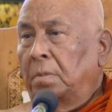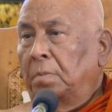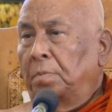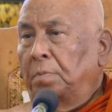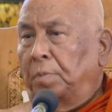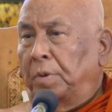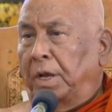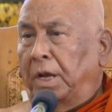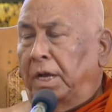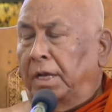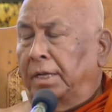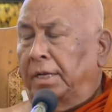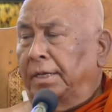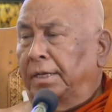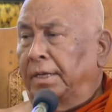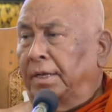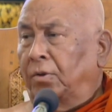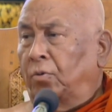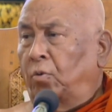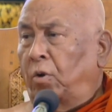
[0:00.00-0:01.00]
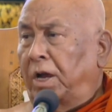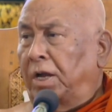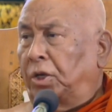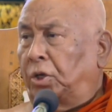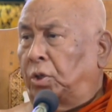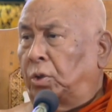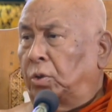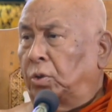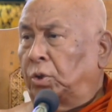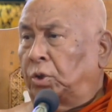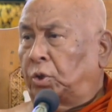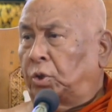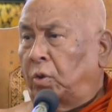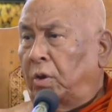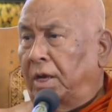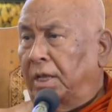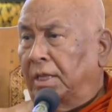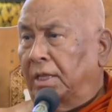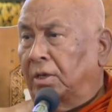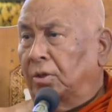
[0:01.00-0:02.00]
Myari ne went to
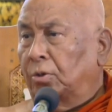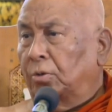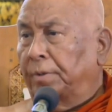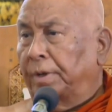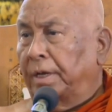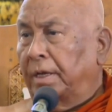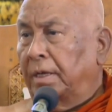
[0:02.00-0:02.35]
swan the loop.